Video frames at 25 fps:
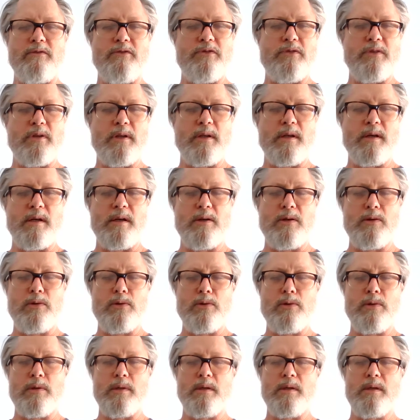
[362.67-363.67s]

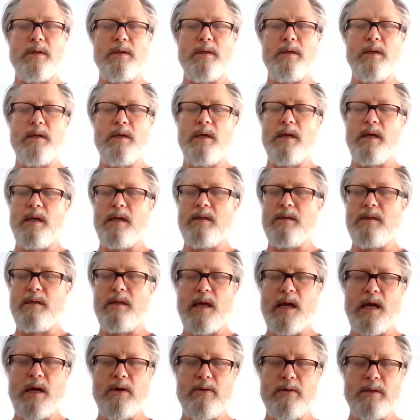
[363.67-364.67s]
flow, and
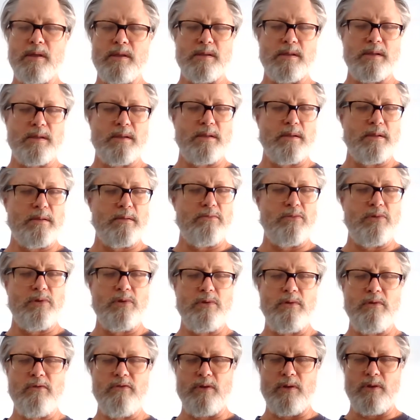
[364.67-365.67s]
allow it to
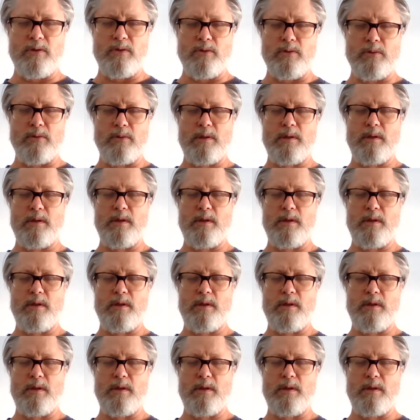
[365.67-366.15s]
move you,